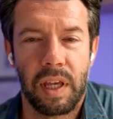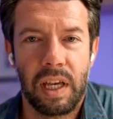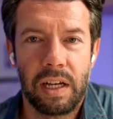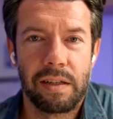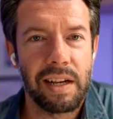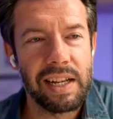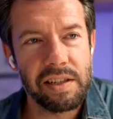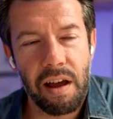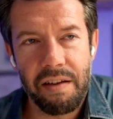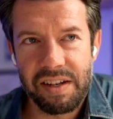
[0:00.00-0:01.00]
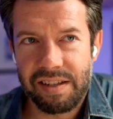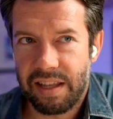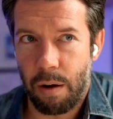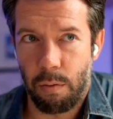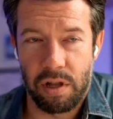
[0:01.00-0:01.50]
So let's dive into
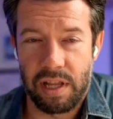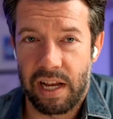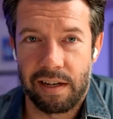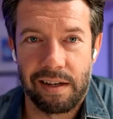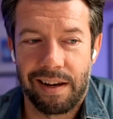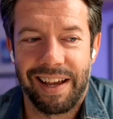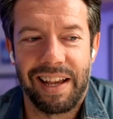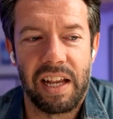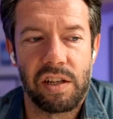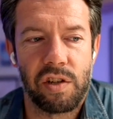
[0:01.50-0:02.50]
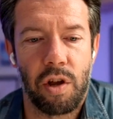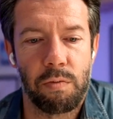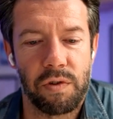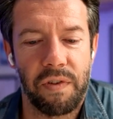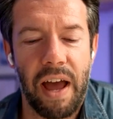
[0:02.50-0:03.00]
that one then, in
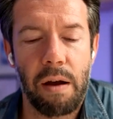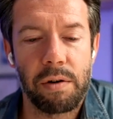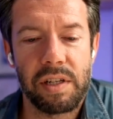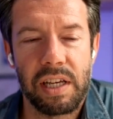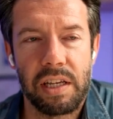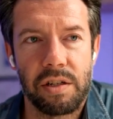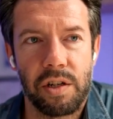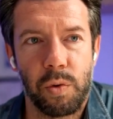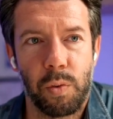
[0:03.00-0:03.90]
terms of how do teachers, with